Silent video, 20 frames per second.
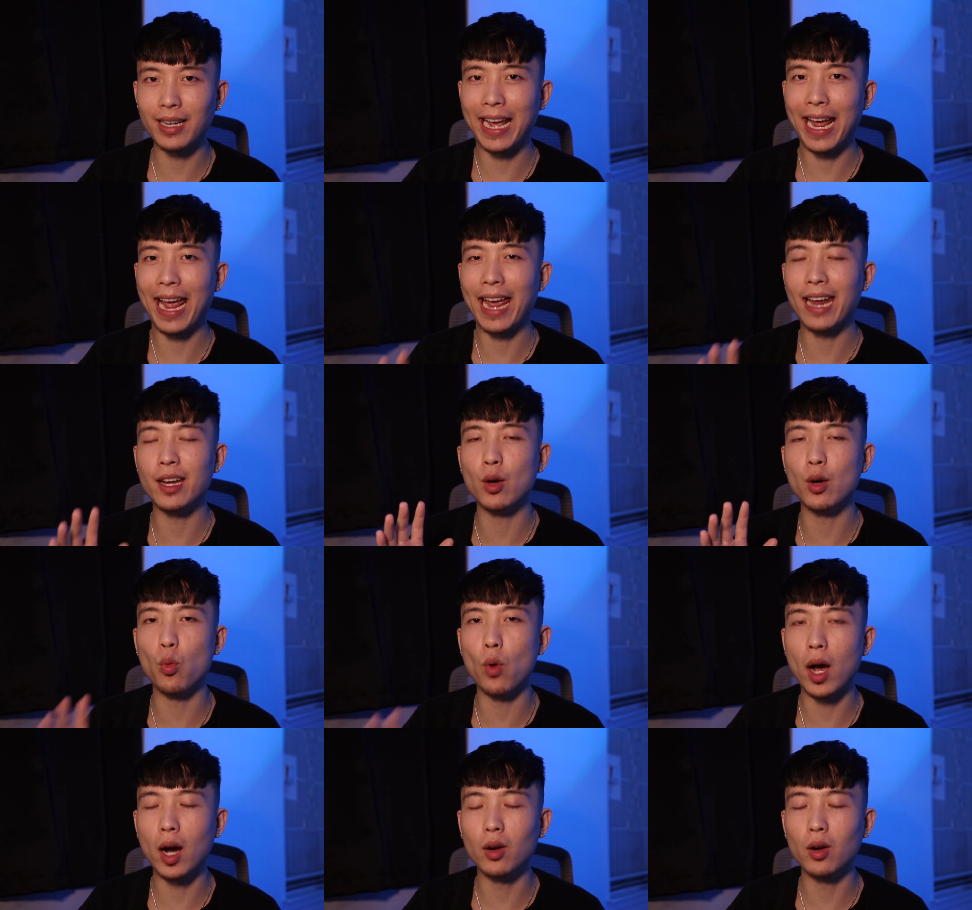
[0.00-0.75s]

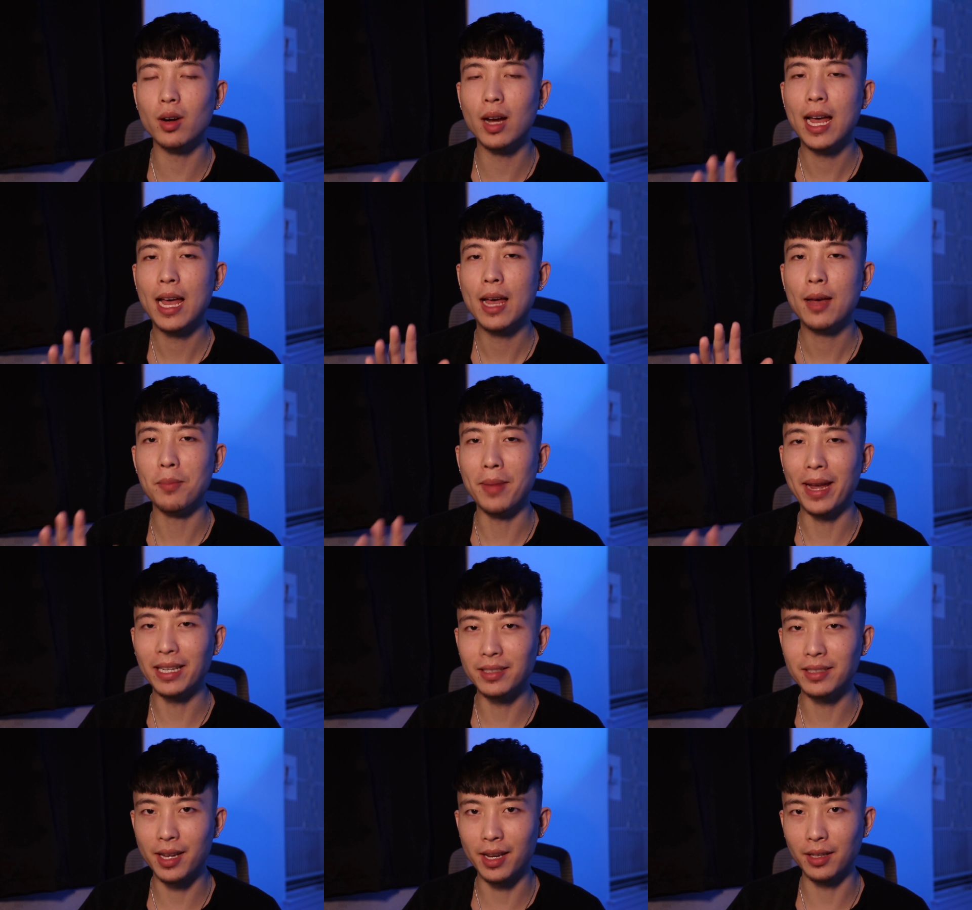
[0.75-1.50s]
and
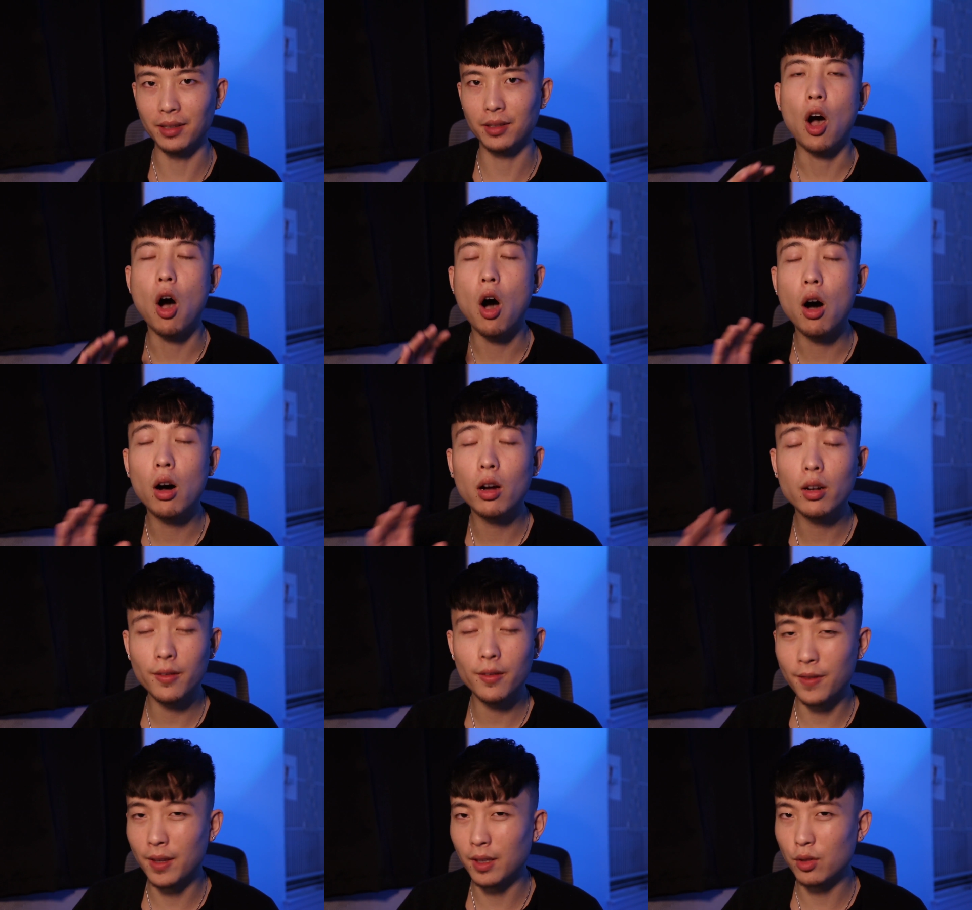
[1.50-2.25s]
well-maintained. All
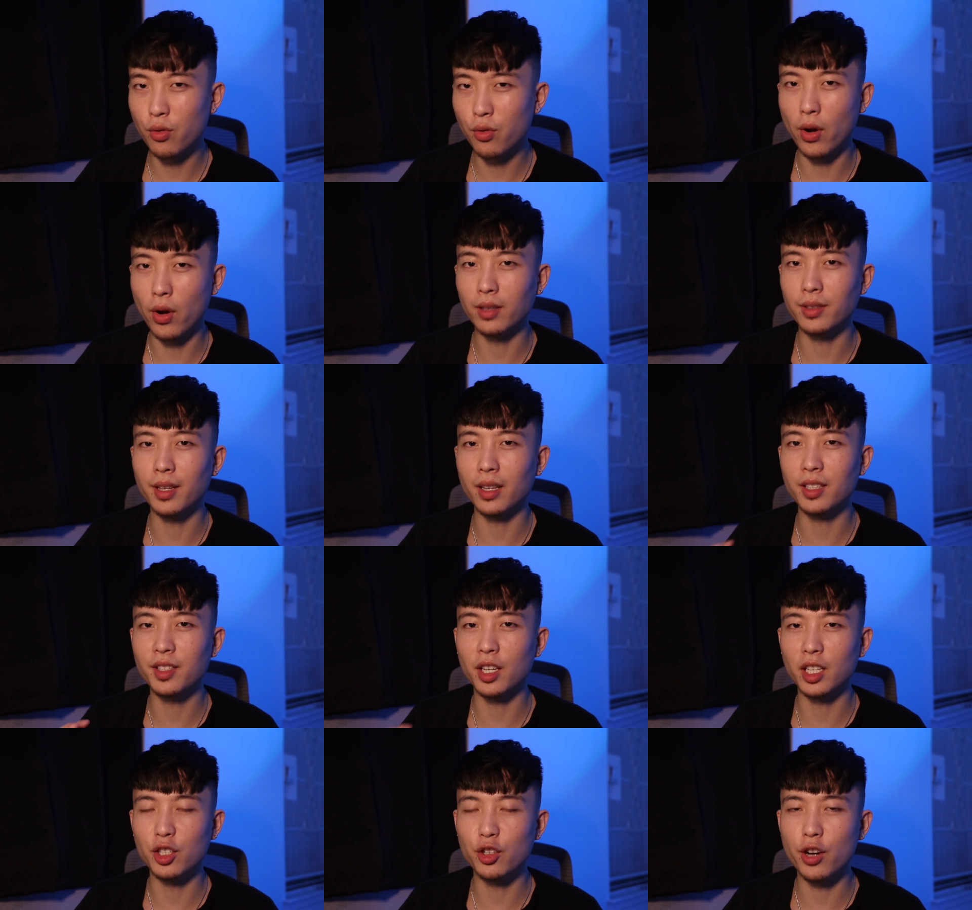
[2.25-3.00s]
of the
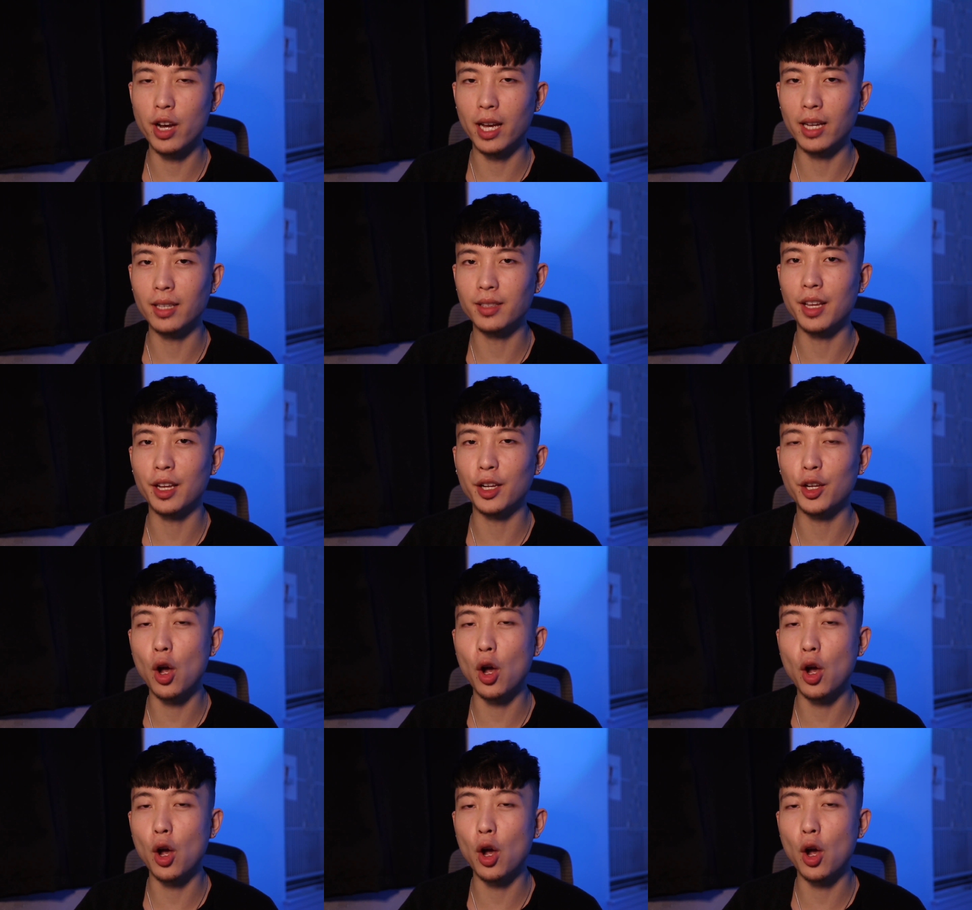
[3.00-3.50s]
trends suggest